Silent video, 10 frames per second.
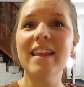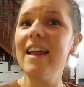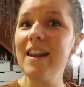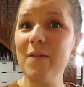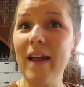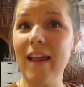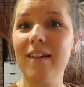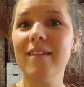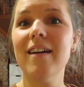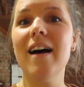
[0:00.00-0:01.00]

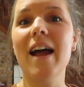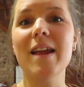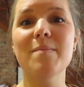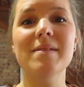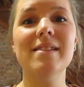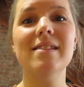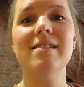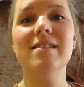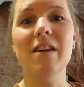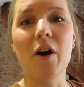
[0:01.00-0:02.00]
Anyway, I am
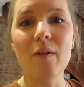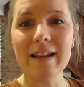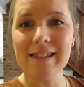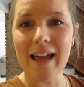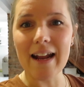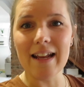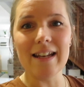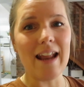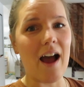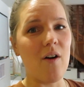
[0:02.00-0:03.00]
so
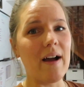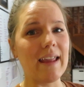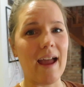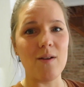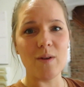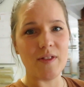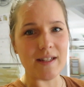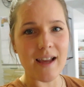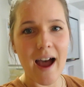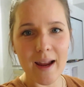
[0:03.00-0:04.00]
excited now again with
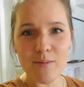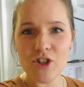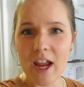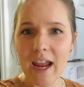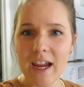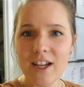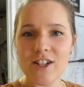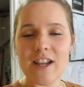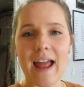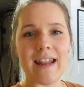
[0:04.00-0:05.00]
the time
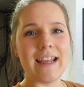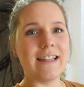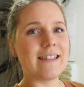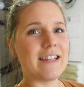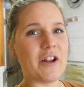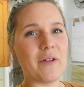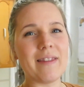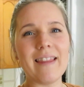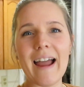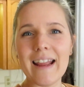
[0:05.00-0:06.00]
change, and it's, you know,
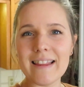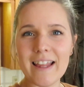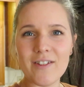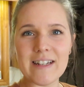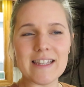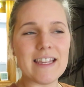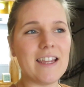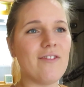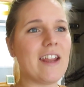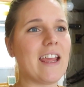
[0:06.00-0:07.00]
light later into the
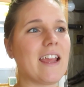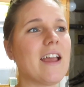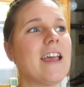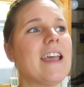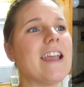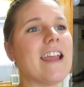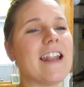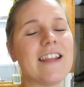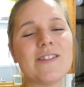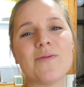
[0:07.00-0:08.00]
evening.
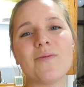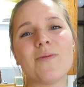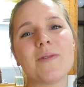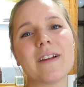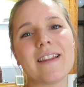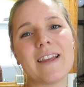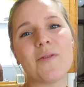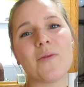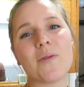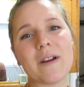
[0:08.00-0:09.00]
It is really,
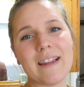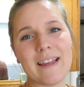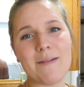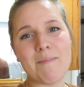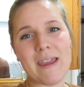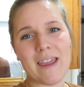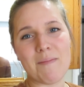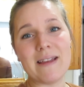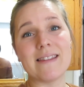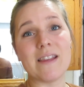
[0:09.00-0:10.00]
really making
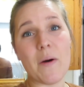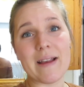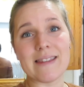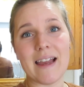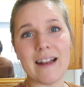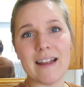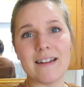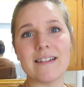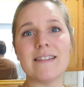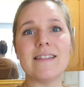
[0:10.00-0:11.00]
me so
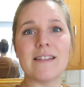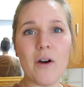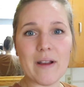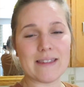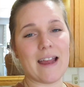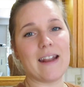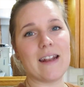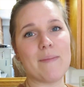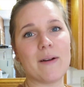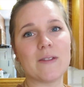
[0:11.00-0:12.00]
excited. So
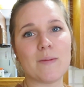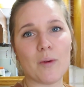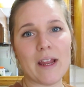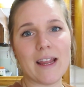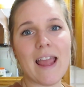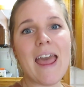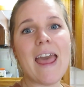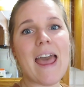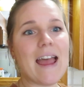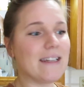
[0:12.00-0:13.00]
excited about spring
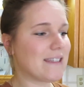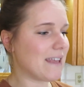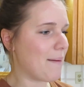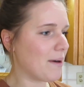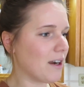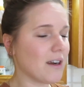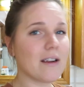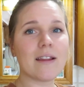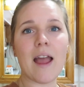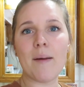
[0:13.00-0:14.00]
and
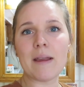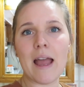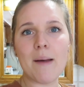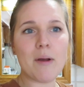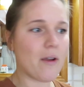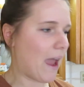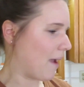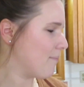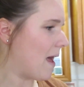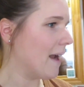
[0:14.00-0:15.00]
summer coming up.
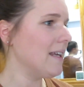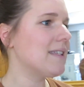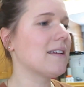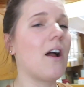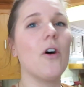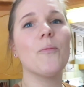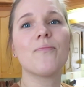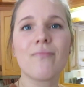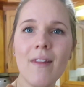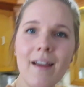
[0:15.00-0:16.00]
Okay, I need to go